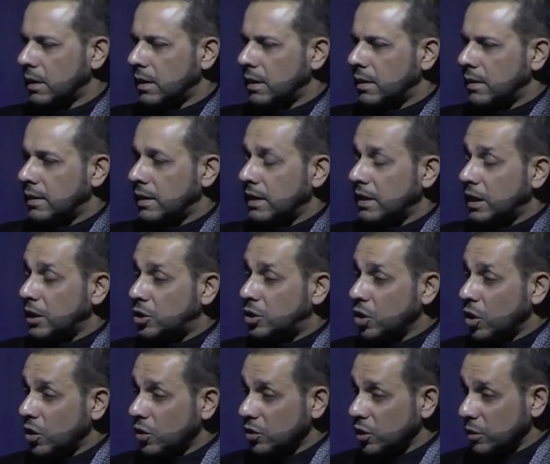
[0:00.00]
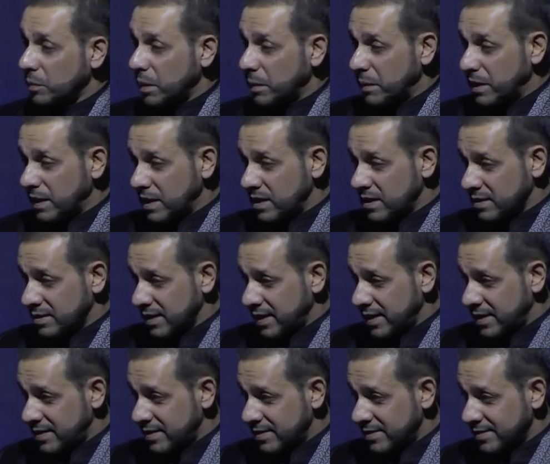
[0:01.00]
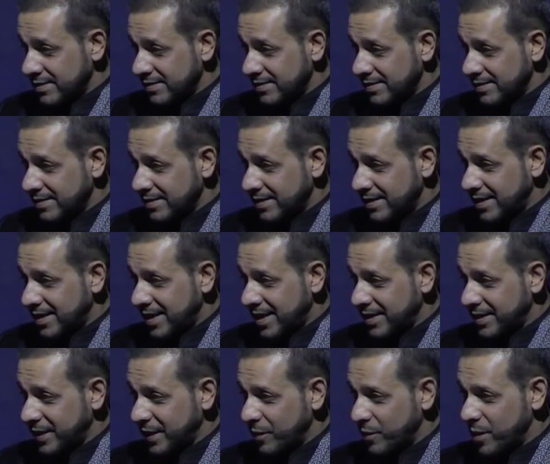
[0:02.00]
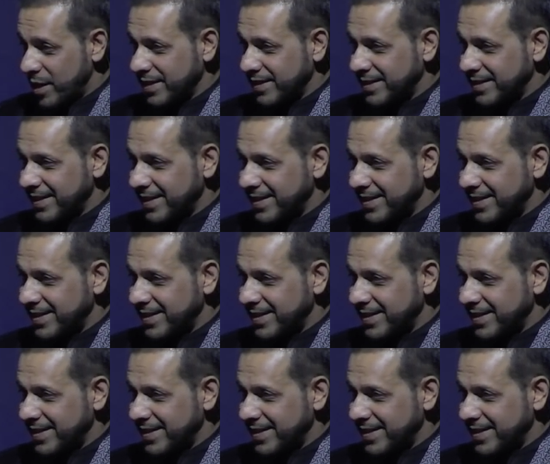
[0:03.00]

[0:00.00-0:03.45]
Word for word: Then it dawned on me many years later. I see why it's there.